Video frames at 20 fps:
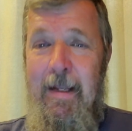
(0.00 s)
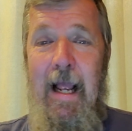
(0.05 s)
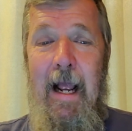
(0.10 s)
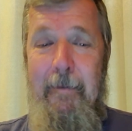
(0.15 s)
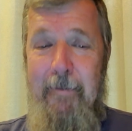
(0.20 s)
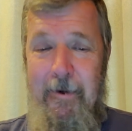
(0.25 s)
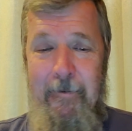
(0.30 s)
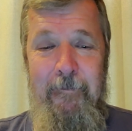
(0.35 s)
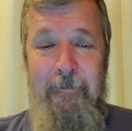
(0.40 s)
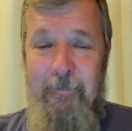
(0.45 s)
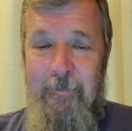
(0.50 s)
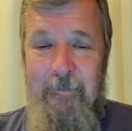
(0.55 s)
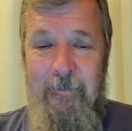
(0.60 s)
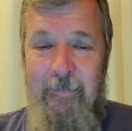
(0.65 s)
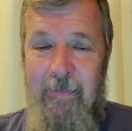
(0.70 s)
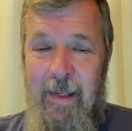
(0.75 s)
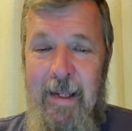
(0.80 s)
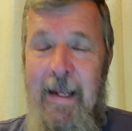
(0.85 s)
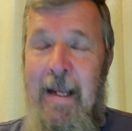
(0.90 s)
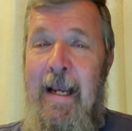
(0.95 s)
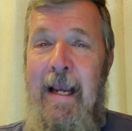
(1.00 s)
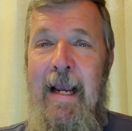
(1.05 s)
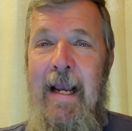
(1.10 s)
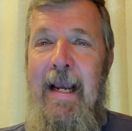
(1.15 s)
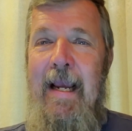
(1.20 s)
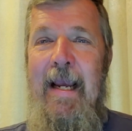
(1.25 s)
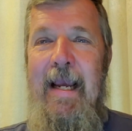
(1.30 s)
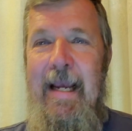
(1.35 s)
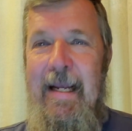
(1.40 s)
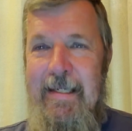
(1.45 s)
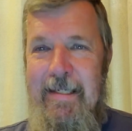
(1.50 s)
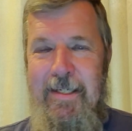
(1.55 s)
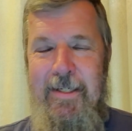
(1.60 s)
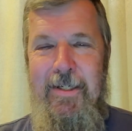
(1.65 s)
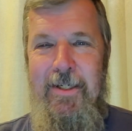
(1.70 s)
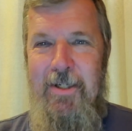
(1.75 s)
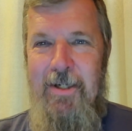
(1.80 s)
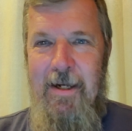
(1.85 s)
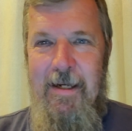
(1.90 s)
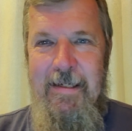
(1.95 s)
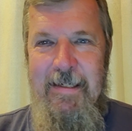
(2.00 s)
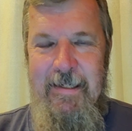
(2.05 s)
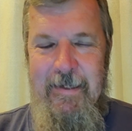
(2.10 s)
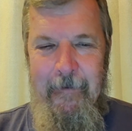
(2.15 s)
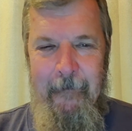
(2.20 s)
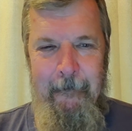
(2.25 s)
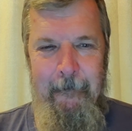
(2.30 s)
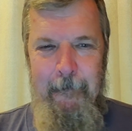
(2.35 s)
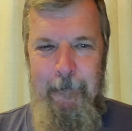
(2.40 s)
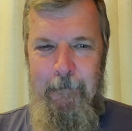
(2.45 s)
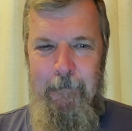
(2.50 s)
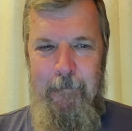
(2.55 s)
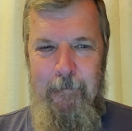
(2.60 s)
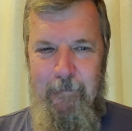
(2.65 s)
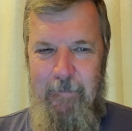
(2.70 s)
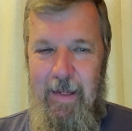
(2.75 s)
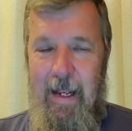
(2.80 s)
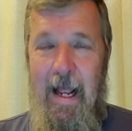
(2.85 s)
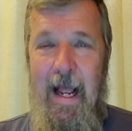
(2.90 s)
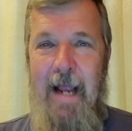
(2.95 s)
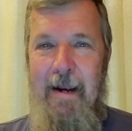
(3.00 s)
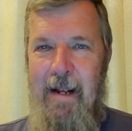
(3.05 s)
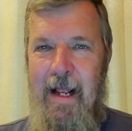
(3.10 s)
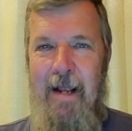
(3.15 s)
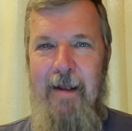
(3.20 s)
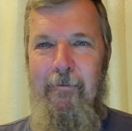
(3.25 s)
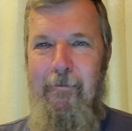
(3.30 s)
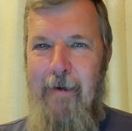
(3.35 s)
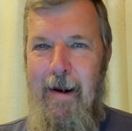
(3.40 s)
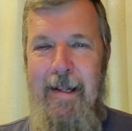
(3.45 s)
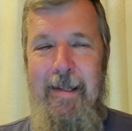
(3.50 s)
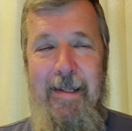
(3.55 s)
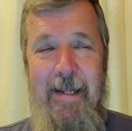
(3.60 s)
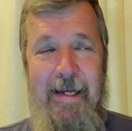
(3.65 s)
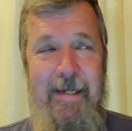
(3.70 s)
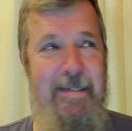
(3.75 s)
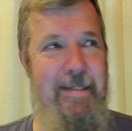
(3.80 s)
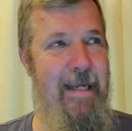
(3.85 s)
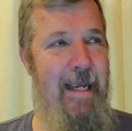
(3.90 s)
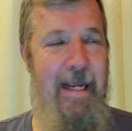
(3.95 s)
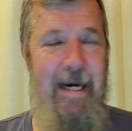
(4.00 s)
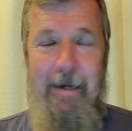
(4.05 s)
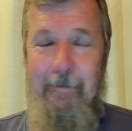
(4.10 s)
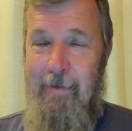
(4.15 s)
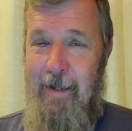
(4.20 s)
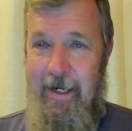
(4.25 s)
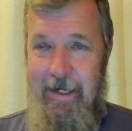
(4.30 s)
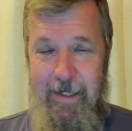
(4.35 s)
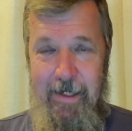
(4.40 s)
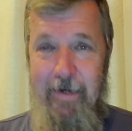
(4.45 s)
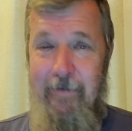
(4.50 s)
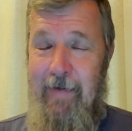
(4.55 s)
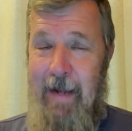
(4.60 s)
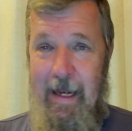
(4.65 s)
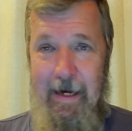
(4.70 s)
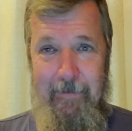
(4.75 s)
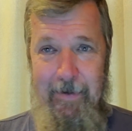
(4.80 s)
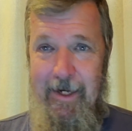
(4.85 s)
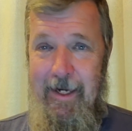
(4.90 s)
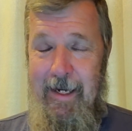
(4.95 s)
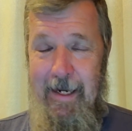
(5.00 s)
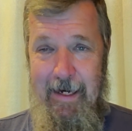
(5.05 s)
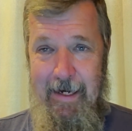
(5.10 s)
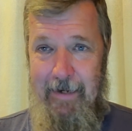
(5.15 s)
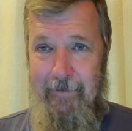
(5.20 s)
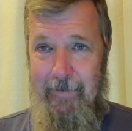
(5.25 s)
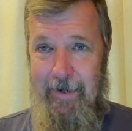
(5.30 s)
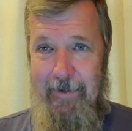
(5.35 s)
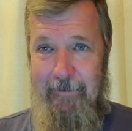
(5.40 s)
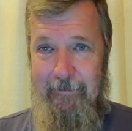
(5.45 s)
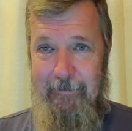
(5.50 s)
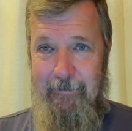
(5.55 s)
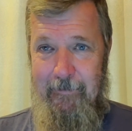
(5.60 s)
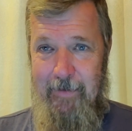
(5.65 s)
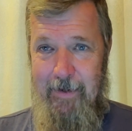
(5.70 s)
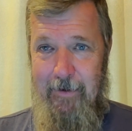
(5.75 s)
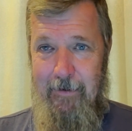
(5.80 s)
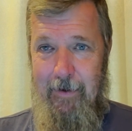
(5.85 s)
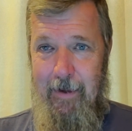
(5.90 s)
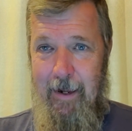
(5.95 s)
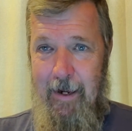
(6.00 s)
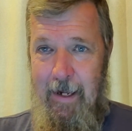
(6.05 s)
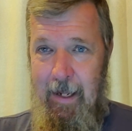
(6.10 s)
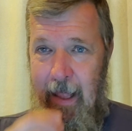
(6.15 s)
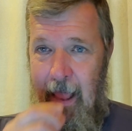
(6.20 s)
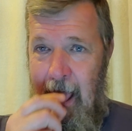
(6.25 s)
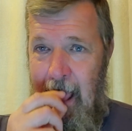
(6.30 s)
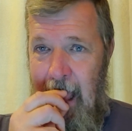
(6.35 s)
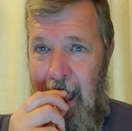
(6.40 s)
I mean, it's just, I read this and I'm like, you've got to be kidding me, okay?